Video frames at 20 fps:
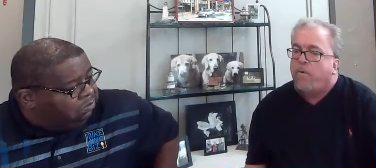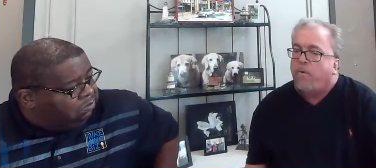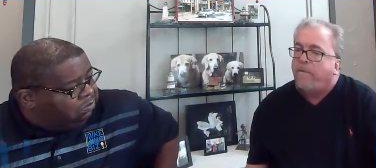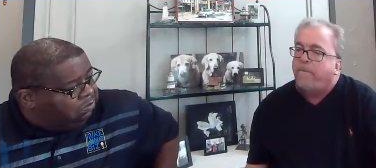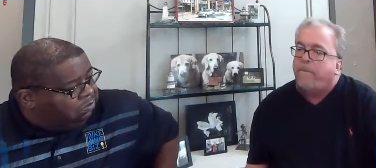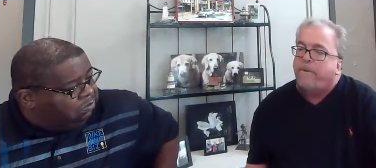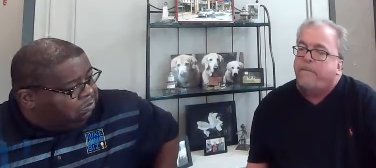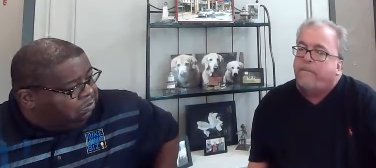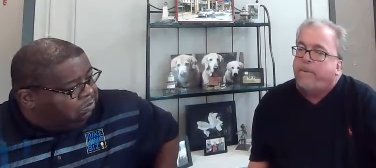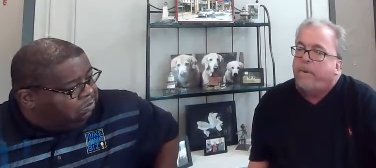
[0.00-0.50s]

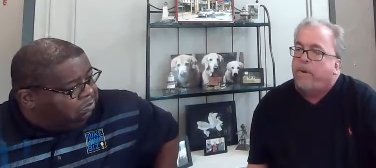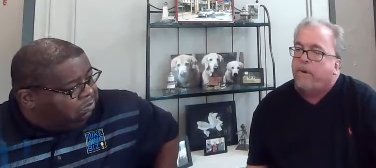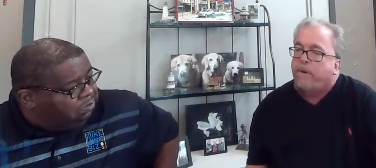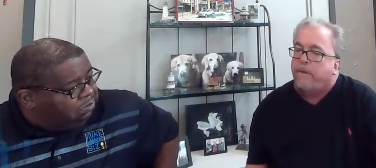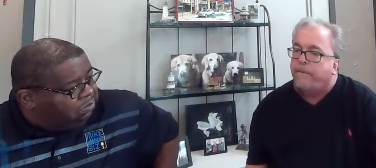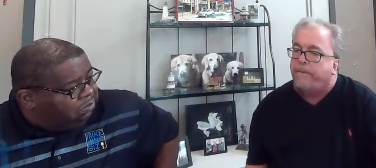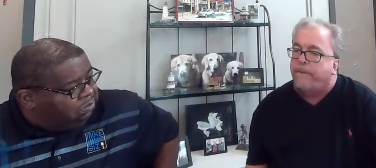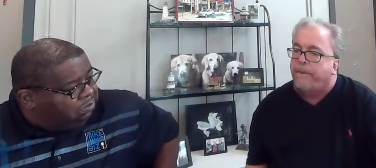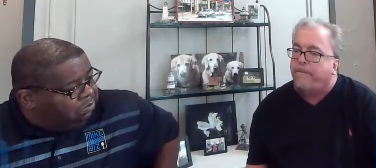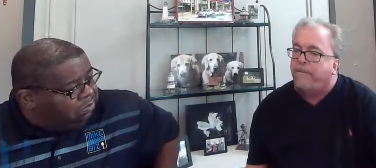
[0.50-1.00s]
Speaker 1: We've been a
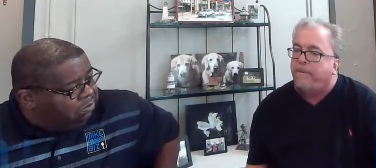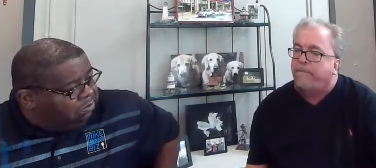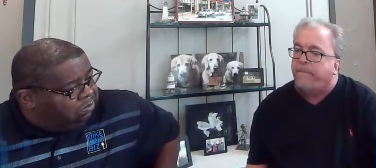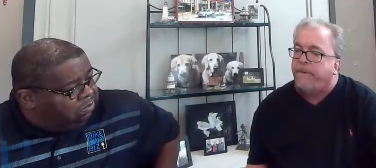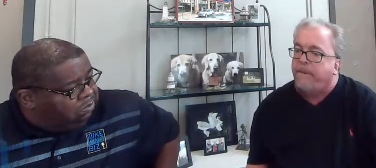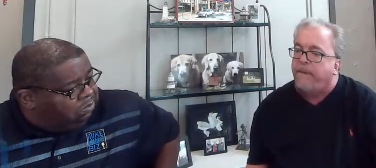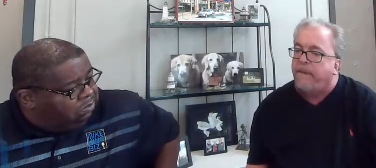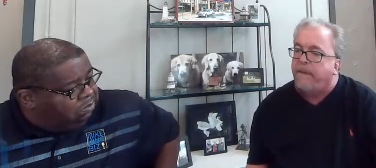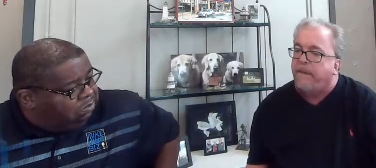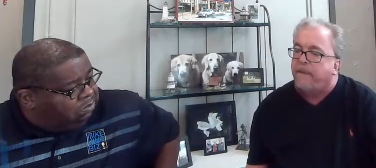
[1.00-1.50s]
part of the
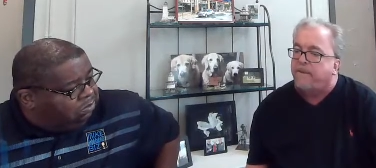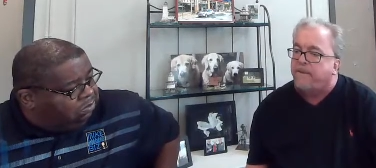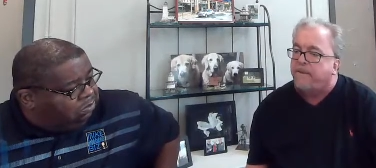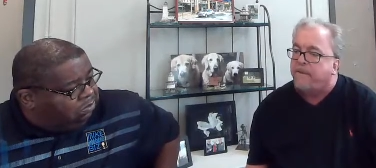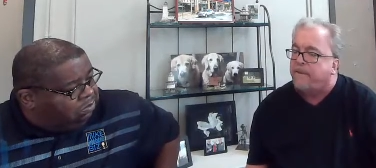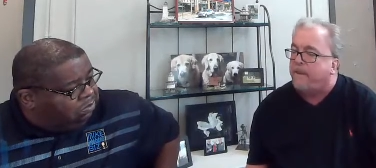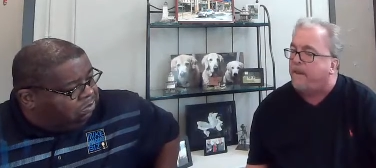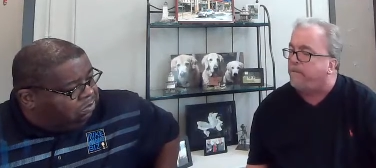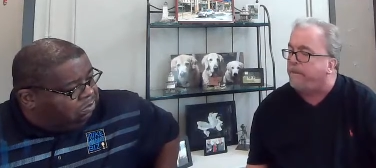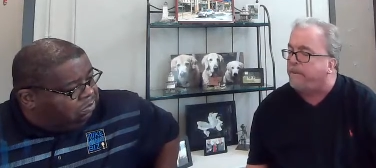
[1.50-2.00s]
BBB
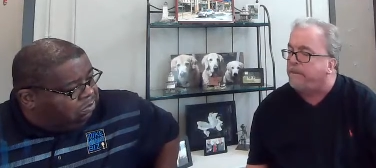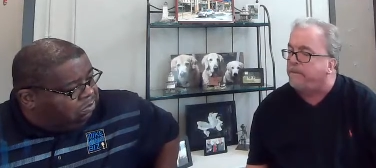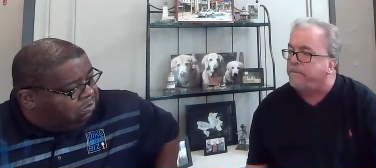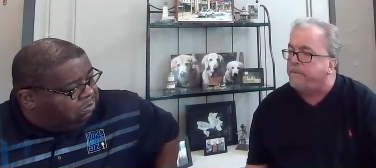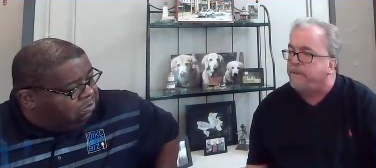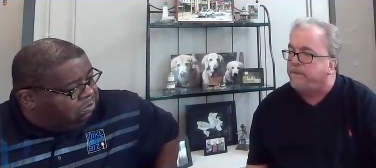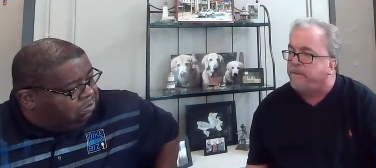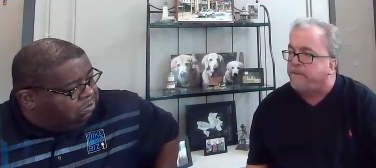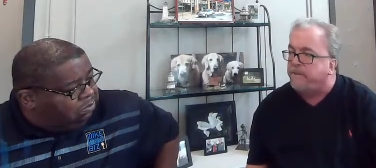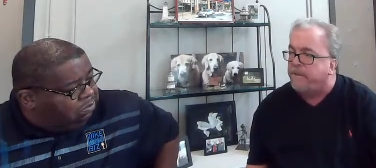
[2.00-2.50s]
since I've been
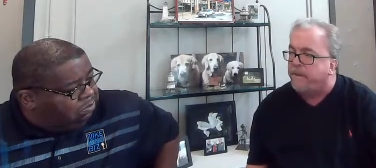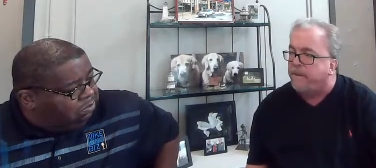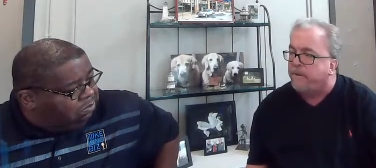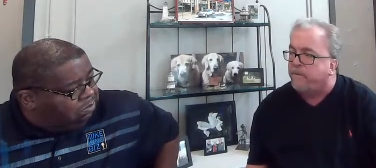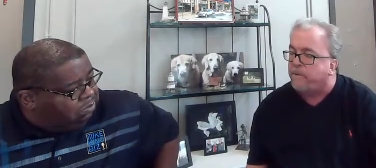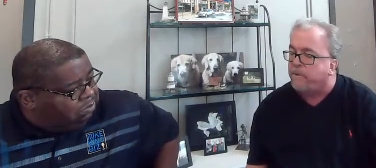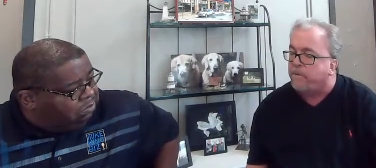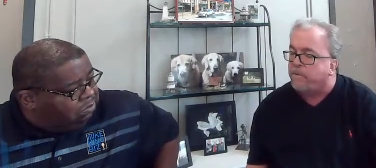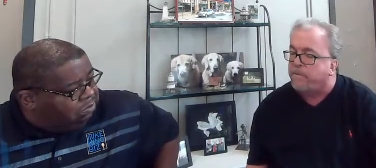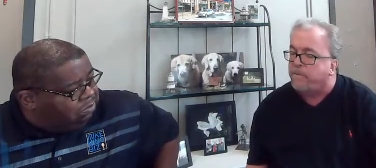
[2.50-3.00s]
in business
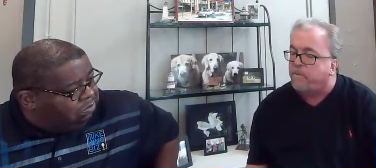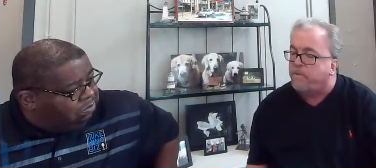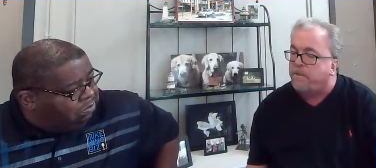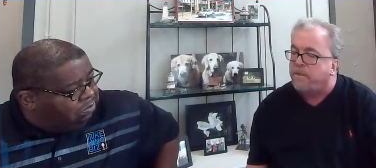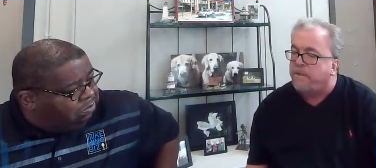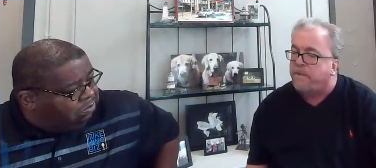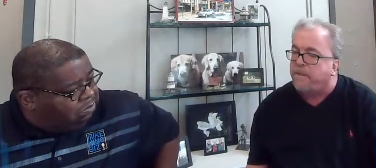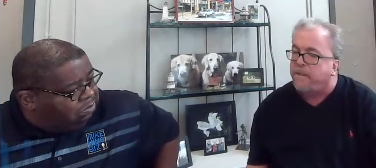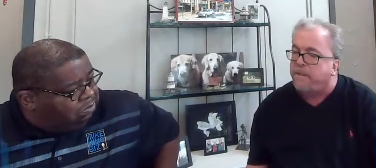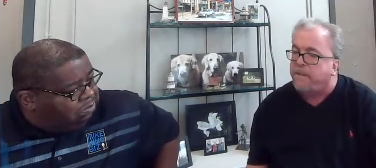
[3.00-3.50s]
here in Richmond,
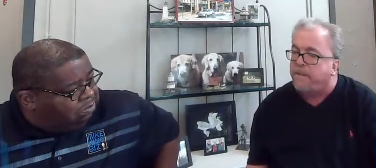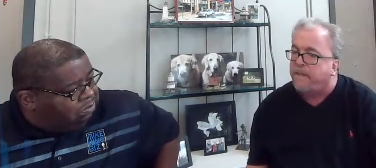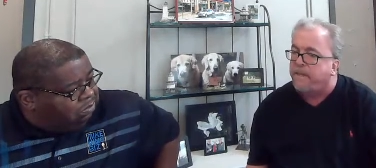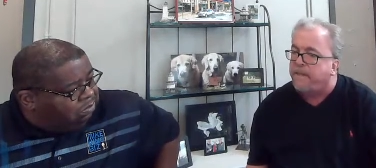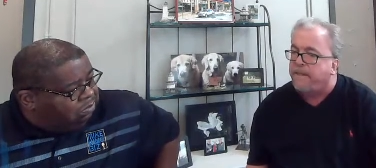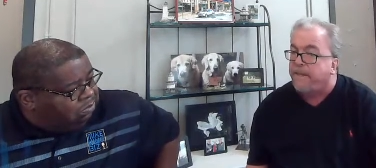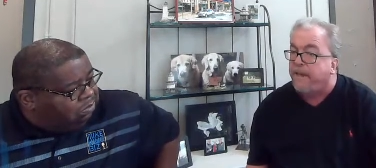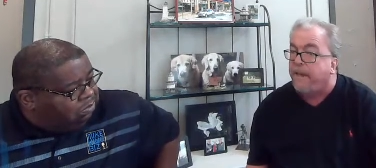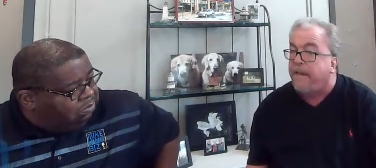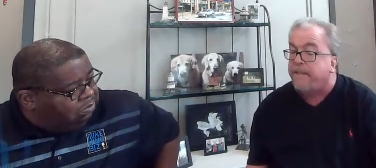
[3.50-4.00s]
Virginia in
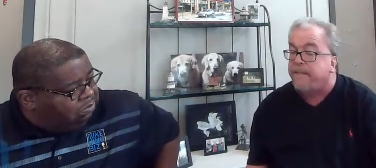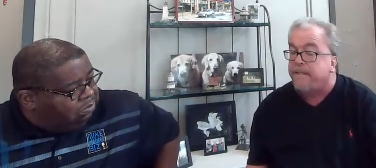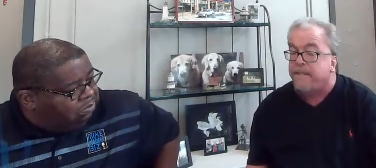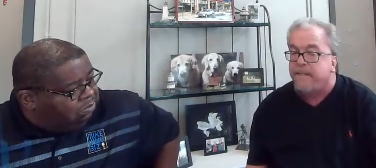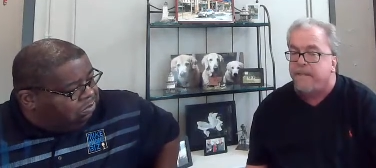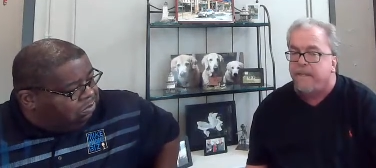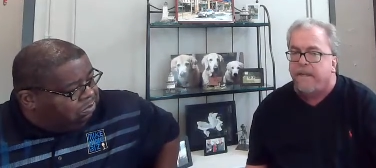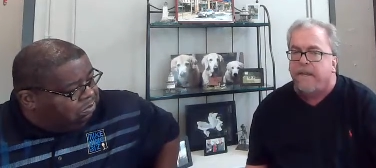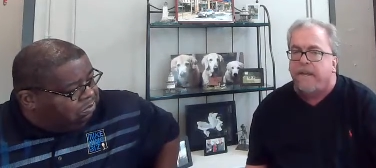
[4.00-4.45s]
98.